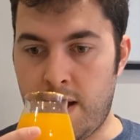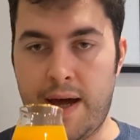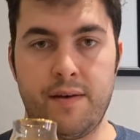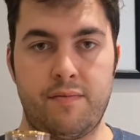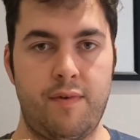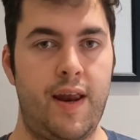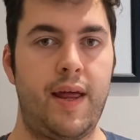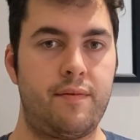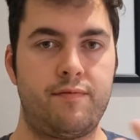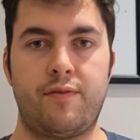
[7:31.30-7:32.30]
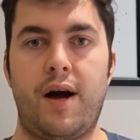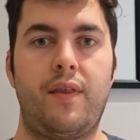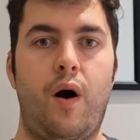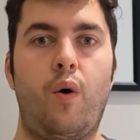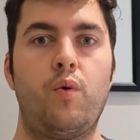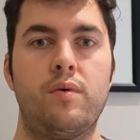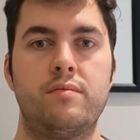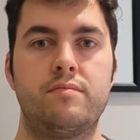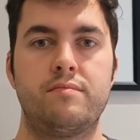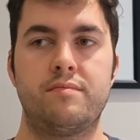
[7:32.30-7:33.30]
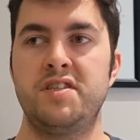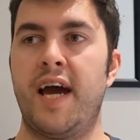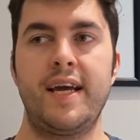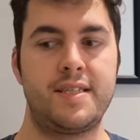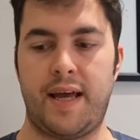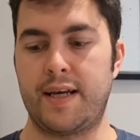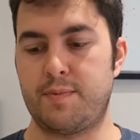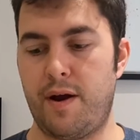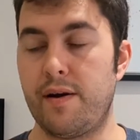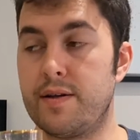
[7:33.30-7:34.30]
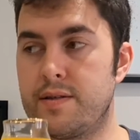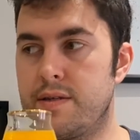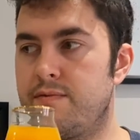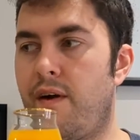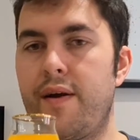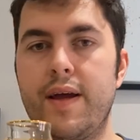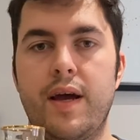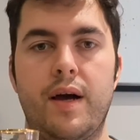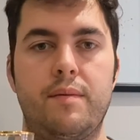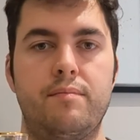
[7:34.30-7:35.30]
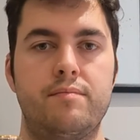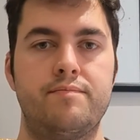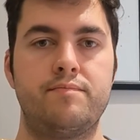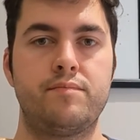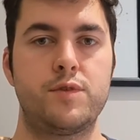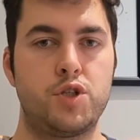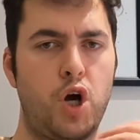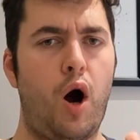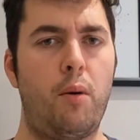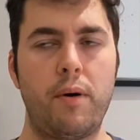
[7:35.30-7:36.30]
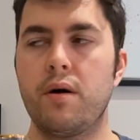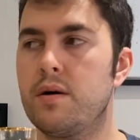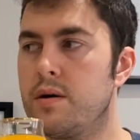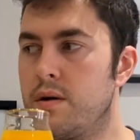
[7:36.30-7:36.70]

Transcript: and really throughout the whole tasting experience, it's very sharp.